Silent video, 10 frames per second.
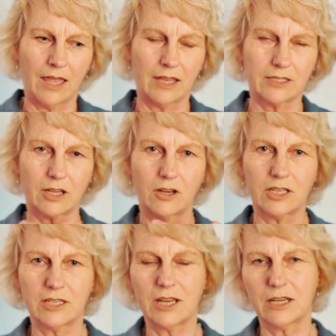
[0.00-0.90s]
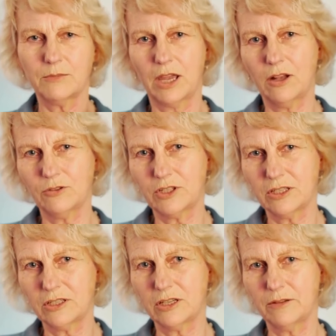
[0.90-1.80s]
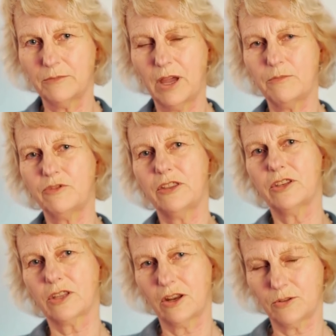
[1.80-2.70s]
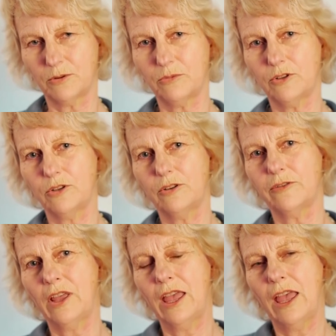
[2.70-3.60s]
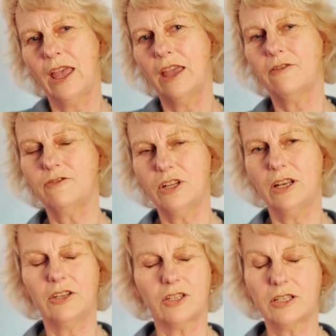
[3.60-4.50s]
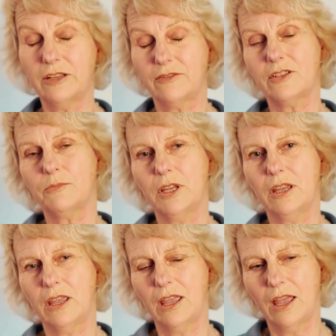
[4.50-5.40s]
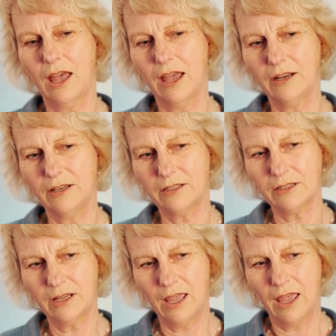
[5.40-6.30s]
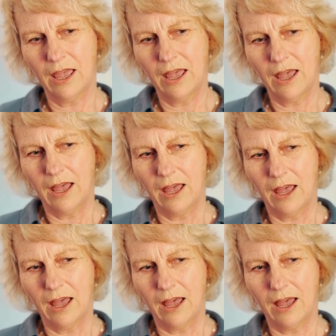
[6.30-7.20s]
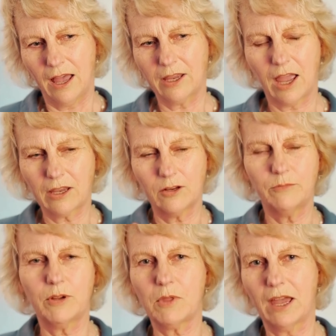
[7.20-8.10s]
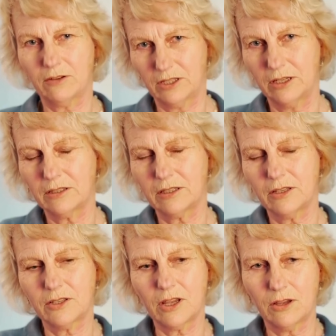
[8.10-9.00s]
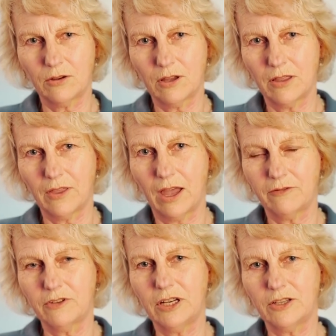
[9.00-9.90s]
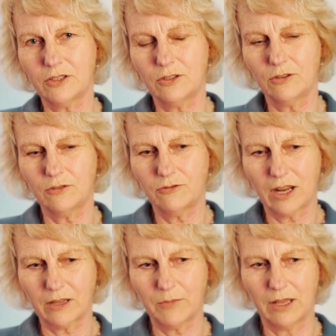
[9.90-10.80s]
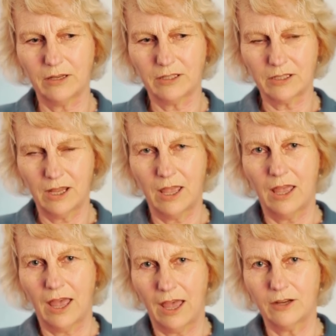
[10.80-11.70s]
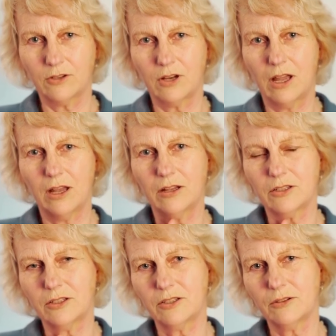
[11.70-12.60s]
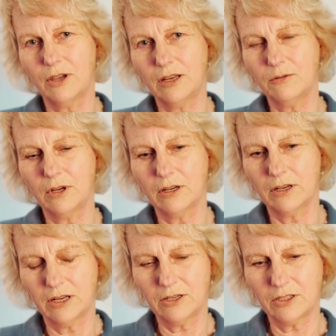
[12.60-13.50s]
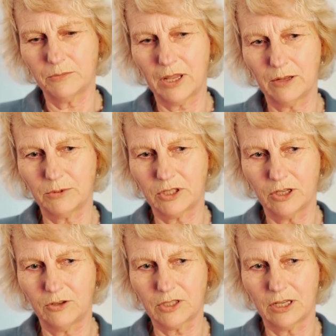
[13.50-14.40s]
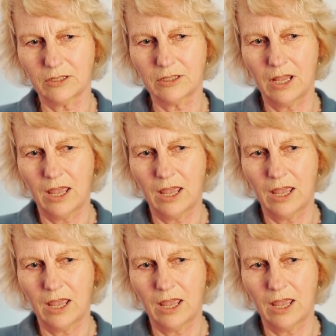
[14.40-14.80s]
it's going to steady my whole system, my breathing is going to improve. It really just lifts me, and I couldn't be without it. So I really do recommend hand on heart to anyone to be able to use it.